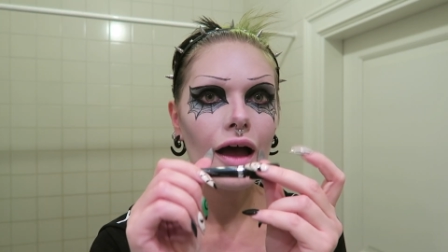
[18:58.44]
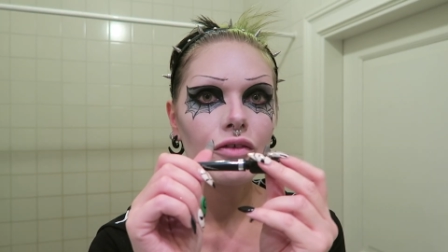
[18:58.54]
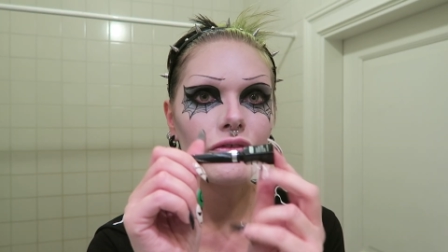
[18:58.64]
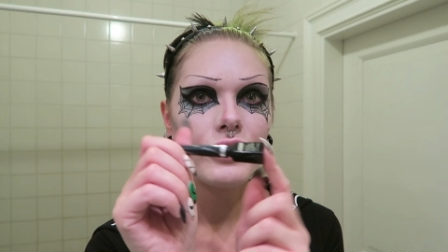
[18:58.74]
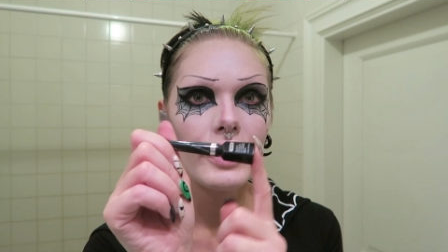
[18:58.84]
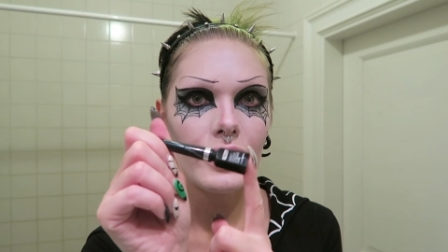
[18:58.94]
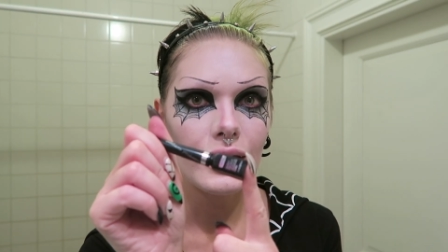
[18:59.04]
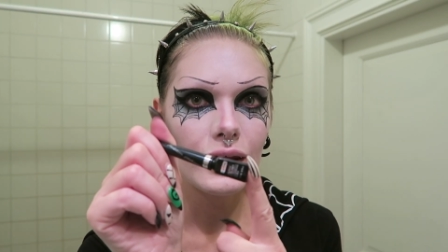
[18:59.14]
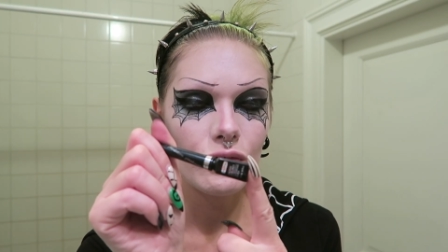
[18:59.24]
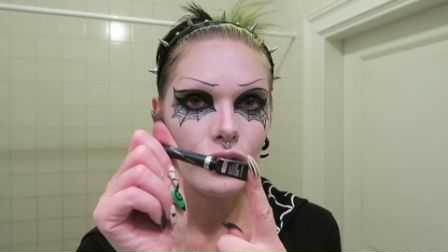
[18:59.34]
I
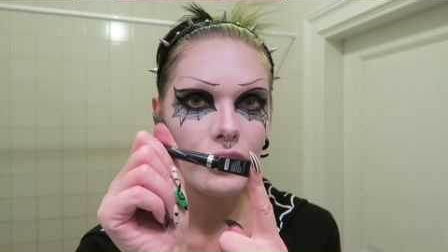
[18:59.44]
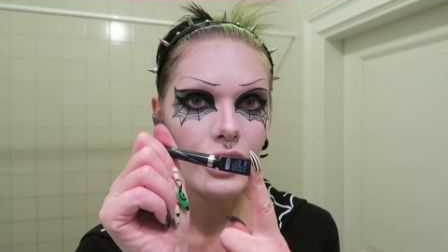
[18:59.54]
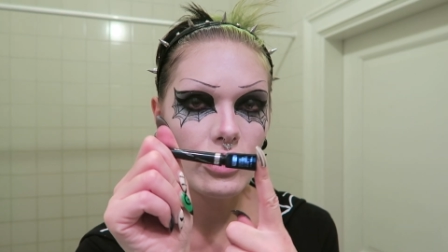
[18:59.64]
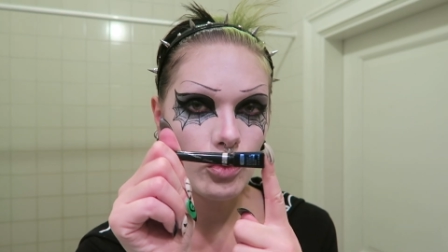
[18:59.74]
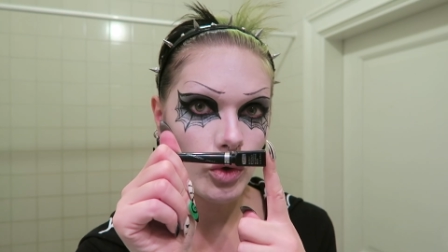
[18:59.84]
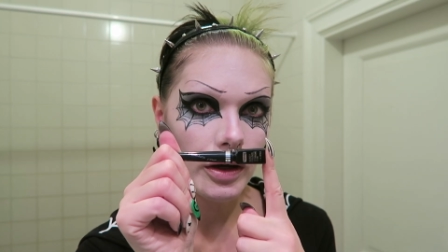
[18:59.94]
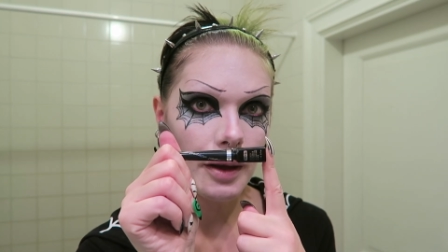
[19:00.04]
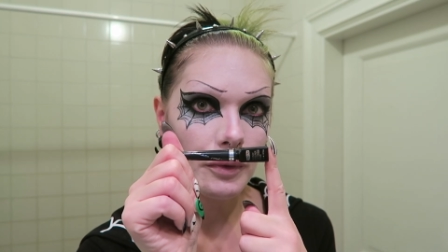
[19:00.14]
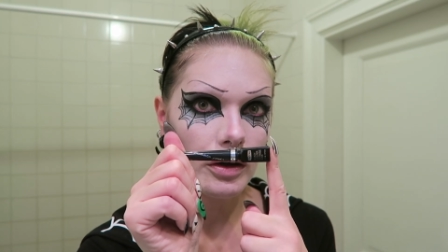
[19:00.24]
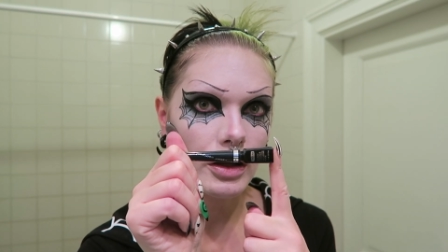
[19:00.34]
think for this one
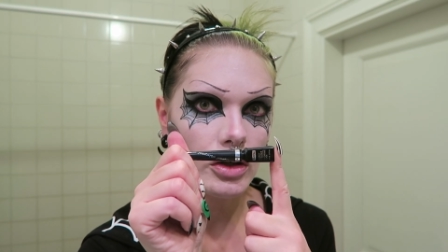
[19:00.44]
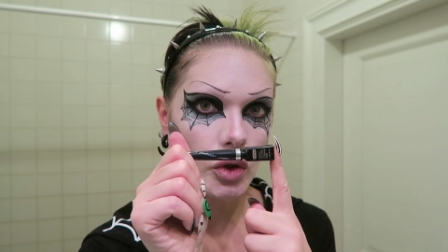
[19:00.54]
I'm gonna